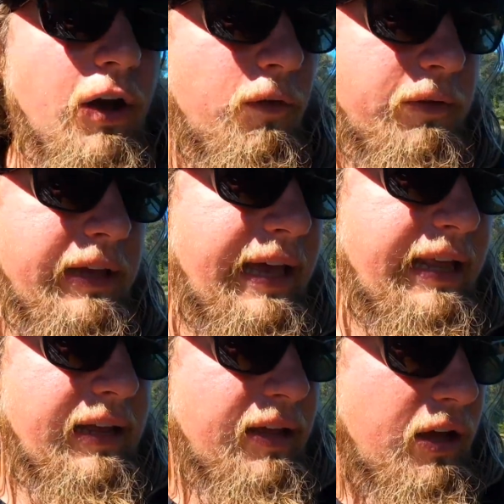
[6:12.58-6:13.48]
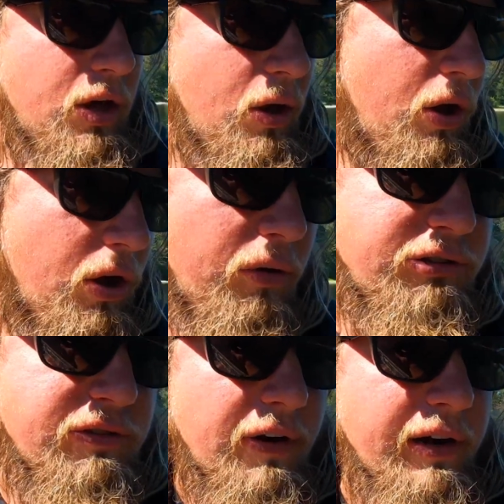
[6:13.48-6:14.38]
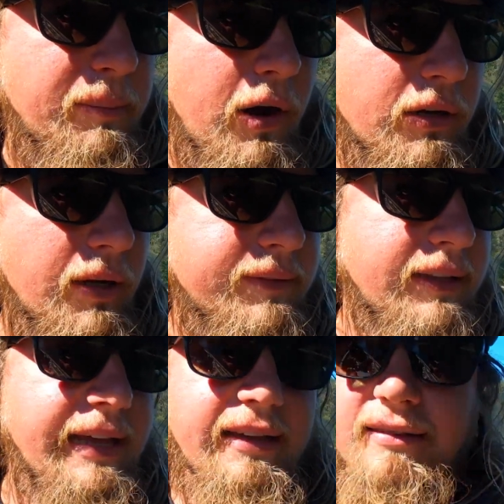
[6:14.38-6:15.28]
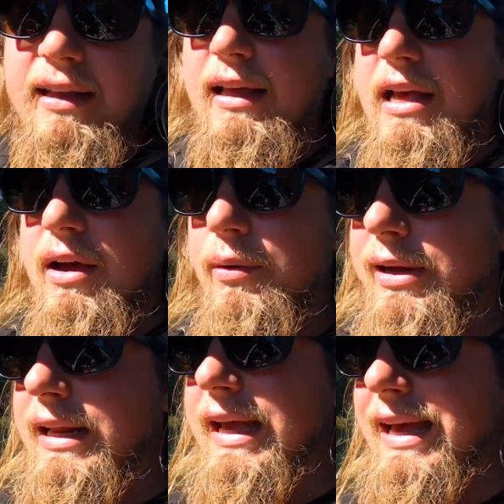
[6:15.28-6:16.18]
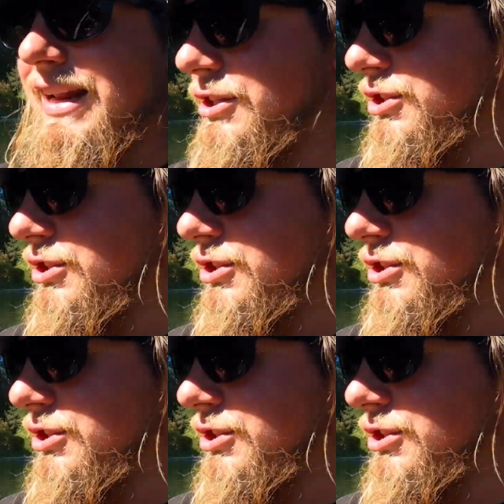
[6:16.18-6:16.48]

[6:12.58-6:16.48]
gonna hopefully get a coho, which we've already marked off the list. We're gonna get